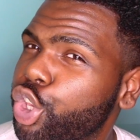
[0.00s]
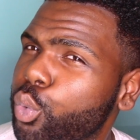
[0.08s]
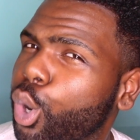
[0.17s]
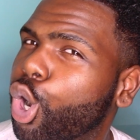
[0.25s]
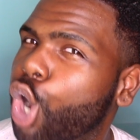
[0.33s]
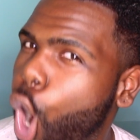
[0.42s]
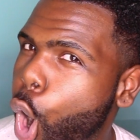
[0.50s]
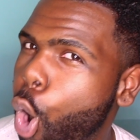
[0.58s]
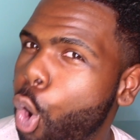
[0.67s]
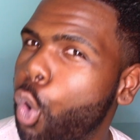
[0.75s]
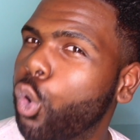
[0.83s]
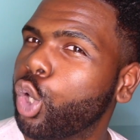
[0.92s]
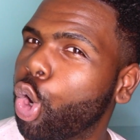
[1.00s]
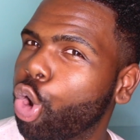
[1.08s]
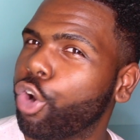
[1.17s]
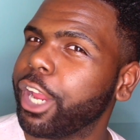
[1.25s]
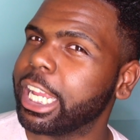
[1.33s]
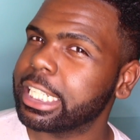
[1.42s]
you a
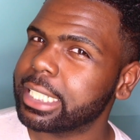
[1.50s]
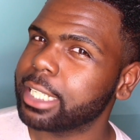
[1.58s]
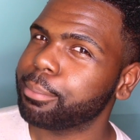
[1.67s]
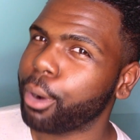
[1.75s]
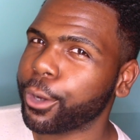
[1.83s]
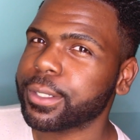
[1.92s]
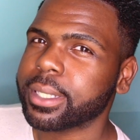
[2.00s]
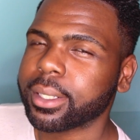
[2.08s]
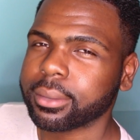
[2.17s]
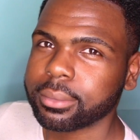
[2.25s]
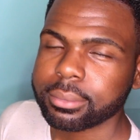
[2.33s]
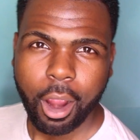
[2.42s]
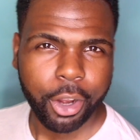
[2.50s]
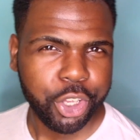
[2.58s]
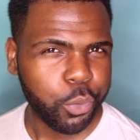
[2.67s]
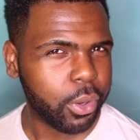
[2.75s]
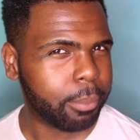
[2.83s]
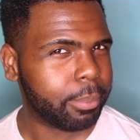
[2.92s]
goal-oriented person? Are
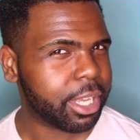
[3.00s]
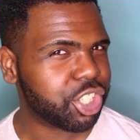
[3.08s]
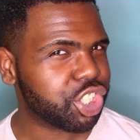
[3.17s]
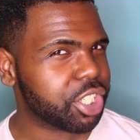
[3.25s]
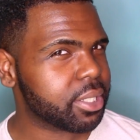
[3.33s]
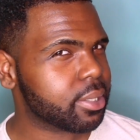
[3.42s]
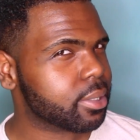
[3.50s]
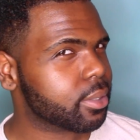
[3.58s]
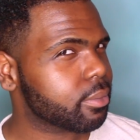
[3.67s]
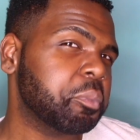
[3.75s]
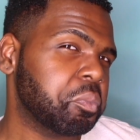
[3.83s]
you ambitious?